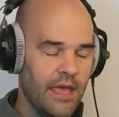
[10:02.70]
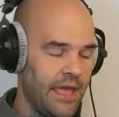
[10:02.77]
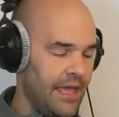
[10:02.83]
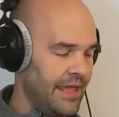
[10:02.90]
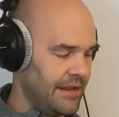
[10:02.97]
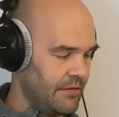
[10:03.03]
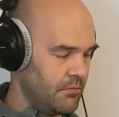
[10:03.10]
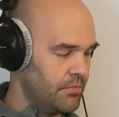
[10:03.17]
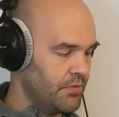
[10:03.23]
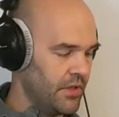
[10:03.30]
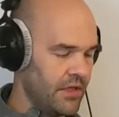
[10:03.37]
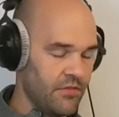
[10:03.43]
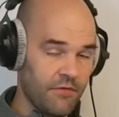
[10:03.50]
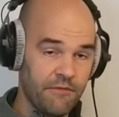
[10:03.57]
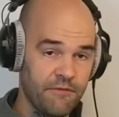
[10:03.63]
ahead and
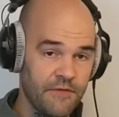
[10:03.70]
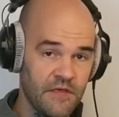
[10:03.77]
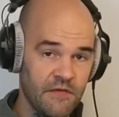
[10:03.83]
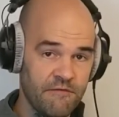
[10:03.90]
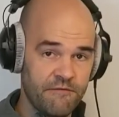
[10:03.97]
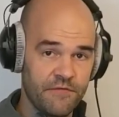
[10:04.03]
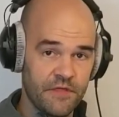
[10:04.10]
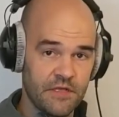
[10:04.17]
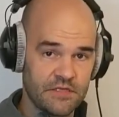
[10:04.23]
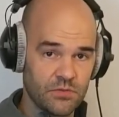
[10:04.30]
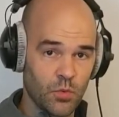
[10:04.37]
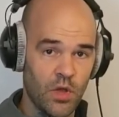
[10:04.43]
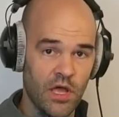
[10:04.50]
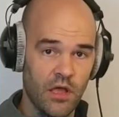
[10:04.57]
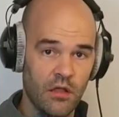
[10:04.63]
play the fifth as
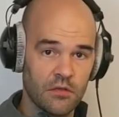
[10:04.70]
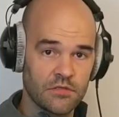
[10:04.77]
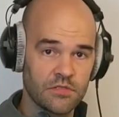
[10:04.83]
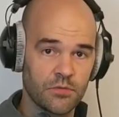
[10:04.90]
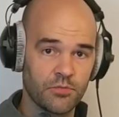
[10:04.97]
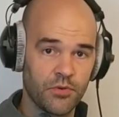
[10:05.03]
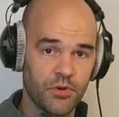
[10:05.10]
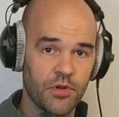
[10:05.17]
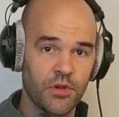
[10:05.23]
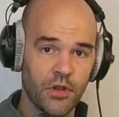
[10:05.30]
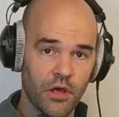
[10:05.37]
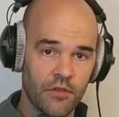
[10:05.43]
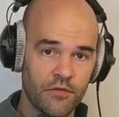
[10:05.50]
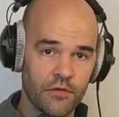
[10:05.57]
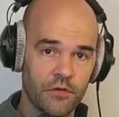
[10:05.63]
well. So put
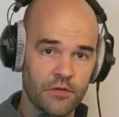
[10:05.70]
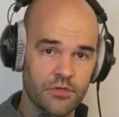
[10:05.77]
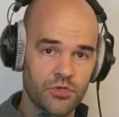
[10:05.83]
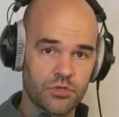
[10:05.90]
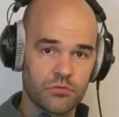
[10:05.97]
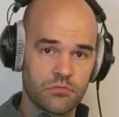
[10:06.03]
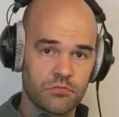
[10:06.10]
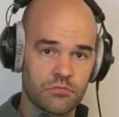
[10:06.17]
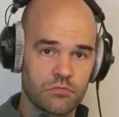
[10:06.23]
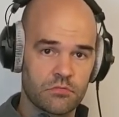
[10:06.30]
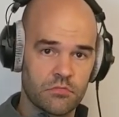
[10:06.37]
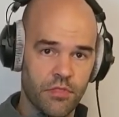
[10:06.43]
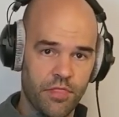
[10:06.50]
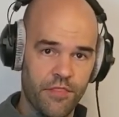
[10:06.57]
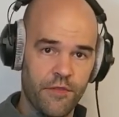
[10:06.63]
another
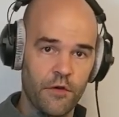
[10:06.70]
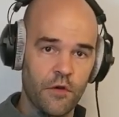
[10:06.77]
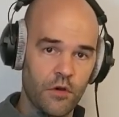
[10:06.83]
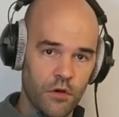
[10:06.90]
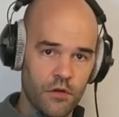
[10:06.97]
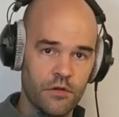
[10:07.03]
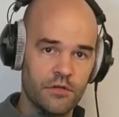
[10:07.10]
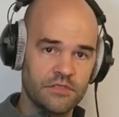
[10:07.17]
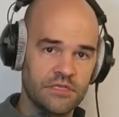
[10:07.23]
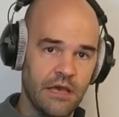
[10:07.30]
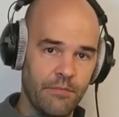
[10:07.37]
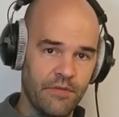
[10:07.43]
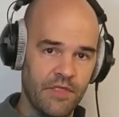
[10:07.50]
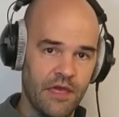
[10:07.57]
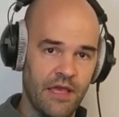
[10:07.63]
third on
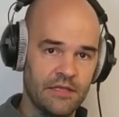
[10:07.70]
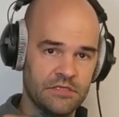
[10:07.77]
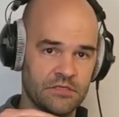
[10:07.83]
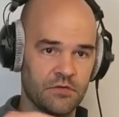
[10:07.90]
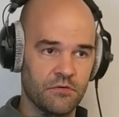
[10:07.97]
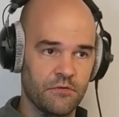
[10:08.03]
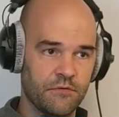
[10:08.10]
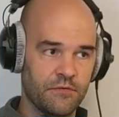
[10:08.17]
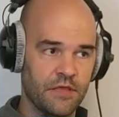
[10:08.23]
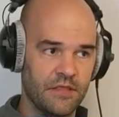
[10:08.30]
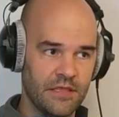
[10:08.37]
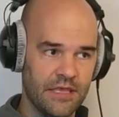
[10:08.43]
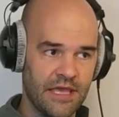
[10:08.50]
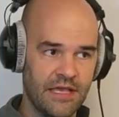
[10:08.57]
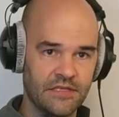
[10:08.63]
top of that. So
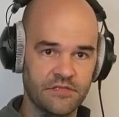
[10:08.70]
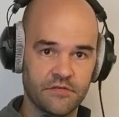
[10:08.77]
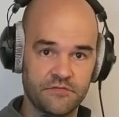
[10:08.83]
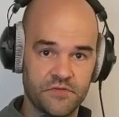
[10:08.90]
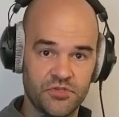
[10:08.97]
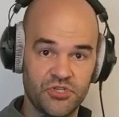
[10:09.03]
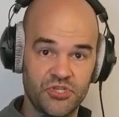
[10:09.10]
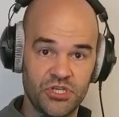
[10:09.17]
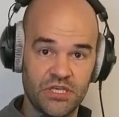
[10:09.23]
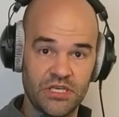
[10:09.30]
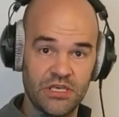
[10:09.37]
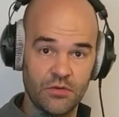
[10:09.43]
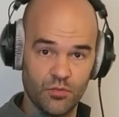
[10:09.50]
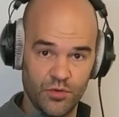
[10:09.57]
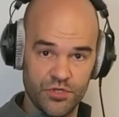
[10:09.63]
in the case of
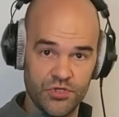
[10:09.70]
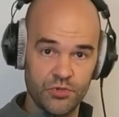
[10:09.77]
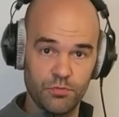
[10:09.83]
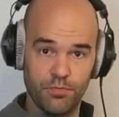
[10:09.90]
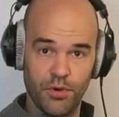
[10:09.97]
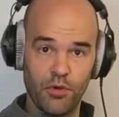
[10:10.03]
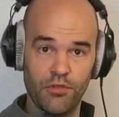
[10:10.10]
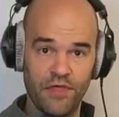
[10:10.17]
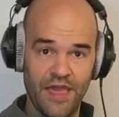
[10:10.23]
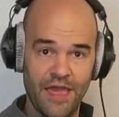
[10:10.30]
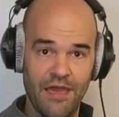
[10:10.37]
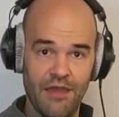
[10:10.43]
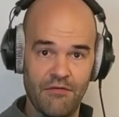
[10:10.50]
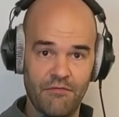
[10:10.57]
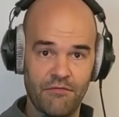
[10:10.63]
G, which you both
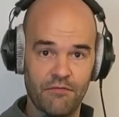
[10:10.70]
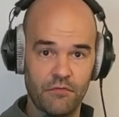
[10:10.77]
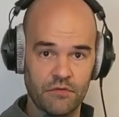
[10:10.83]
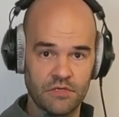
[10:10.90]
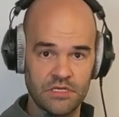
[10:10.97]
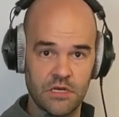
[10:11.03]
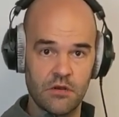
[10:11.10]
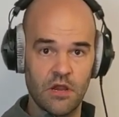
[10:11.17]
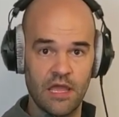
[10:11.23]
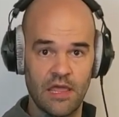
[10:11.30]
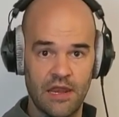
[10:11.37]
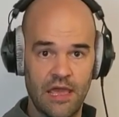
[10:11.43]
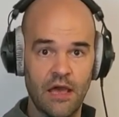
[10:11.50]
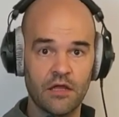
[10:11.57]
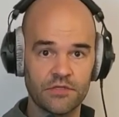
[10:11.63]
have tenor
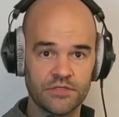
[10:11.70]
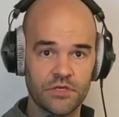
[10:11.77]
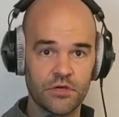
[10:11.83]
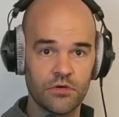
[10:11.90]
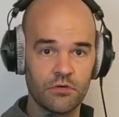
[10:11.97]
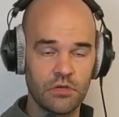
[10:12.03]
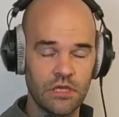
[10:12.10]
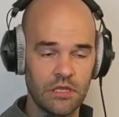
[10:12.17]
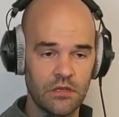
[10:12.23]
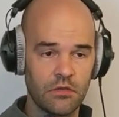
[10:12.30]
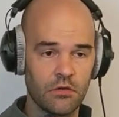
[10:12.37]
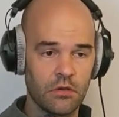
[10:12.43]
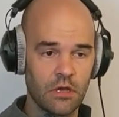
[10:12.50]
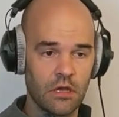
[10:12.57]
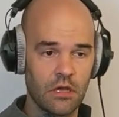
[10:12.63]
and alto in
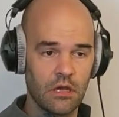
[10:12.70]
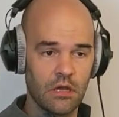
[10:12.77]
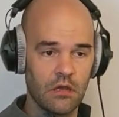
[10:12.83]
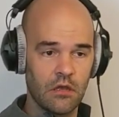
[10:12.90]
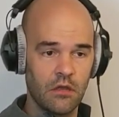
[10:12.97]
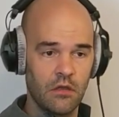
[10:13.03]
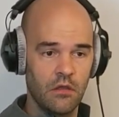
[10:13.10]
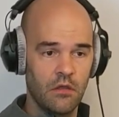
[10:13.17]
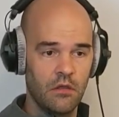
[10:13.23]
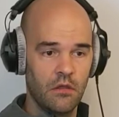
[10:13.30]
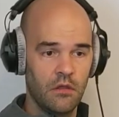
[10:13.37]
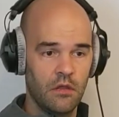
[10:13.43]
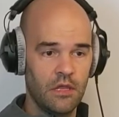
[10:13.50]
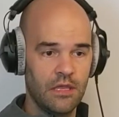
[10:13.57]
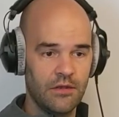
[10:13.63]
your uh,
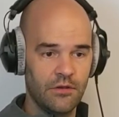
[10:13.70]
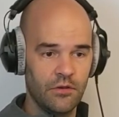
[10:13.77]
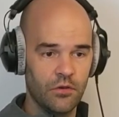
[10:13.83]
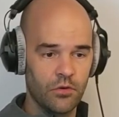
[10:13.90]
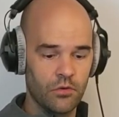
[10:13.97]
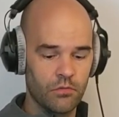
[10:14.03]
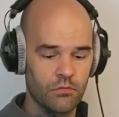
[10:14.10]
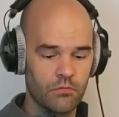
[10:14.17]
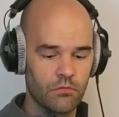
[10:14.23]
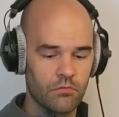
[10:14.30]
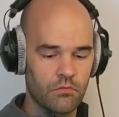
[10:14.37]
in your